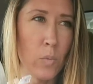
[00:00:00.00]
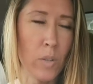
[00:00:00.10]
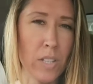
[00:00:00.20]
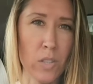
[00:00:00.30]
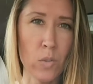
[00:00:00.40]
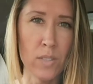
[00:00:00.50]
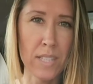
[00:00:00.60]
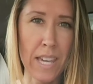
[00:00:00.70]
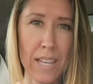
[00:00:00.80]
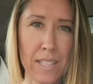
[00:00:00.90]
one who
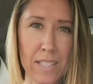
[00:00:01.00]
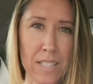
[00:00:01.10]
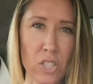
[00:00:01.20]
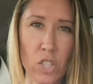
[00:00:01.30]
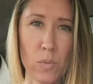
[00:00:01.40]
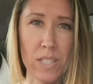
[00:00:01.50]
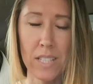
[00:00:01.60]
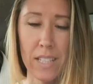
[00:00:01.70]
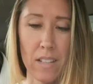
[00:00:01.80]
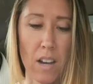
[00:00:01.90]
scans, she
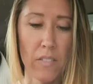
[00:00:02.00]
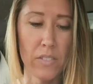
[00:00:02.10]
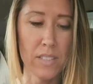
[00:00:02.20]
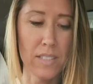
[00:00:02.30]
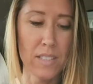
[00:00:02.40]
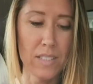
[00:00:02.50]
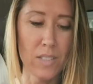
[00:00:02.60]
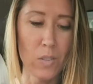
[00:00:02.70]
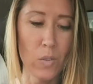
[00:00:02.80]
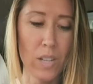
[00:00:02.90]
wasn't in the office. And
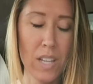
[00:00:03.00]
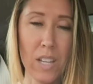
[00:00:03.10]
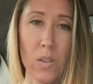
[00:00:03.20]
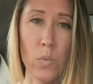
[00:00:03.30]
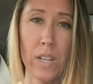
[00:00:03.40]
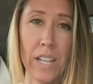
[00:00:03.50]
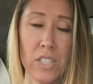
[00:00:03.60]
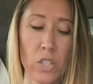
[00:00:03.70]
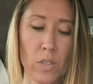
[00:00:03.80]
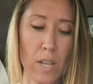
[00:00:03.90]
so when I
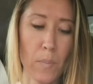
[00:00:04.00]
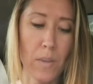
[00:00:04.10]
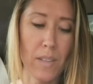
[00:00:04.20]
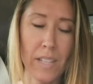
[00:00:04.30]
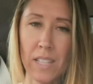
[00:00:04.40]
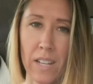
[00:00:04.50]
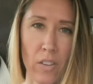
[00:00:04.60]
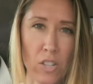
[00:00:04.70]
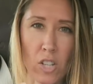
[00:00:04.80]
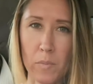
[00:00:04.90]
showed up, like, they
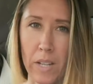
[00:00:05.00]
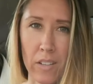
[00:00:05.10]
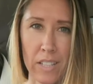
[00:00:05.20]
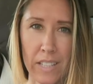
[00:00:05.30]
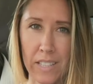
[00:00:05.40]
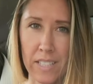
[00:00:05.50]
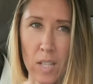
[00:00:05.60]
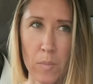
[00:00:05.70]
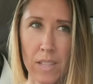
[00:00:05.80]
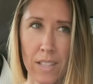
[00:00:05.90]
never called me or anything to
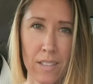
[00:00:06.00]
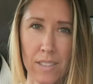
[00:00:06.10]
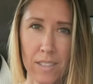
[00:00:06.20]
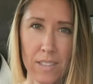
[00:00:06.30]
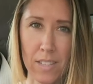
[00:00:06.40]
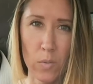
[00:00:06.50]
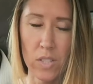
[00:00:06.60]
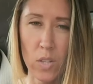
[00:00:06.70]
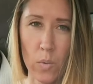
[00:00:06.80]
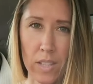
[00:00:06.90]
tell me that there
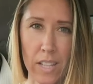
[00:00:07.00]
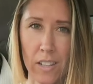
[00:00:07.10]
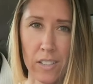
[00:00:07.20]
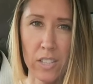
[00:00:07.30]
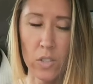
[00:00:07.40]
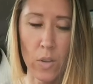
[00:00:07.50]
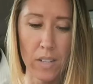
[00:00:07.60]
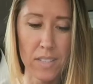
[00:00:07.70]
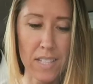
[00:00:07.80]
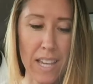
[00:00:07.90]
was no one there that knew how
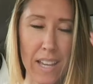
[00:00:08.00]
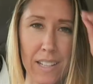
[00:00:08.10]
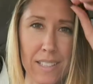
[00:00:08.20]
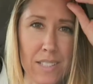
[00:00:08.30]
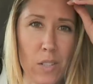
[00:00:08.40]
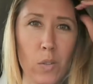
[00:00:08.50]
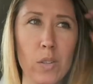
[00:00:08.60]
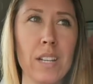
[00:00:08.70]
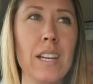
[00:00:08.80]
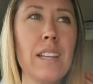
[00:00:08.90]
to scan.
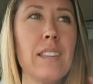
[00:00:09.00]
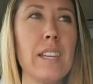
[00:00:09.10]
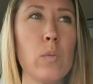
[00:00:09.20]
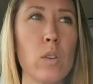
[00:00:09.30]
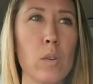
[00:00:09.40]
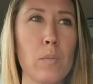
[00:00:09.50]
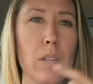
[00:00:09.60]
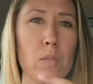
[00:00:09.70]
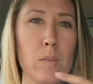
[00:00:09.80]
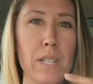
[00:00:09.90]
So it
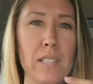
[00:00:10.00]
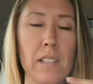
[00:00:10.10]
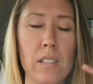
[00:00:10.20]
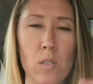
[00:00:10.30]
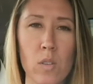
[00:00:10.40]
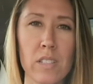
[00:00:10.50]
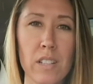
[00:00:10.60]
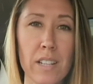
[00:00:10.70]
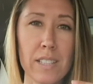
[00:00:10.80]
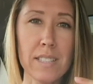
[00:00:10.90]
was basically the
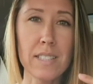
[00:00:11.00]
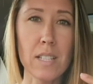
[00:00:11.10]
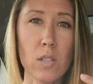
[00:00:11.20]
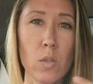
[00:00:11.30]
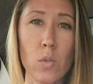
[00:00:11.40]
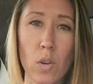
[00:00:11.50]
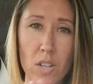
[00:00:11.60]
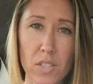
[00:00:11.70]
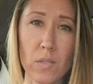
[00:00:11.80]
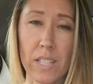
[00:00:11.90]
orthodontist, who
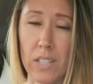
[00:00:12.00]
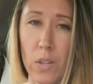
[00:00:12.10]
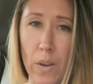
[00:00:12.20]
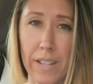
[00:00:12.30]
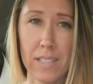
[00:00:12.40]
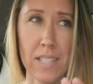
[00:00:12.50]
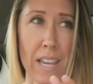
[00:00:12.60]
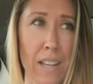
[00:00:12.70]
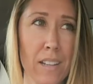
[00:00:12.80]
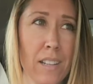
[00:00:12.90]
also didn't know how to
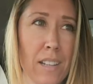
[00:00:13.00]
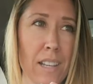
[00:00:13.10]
scan,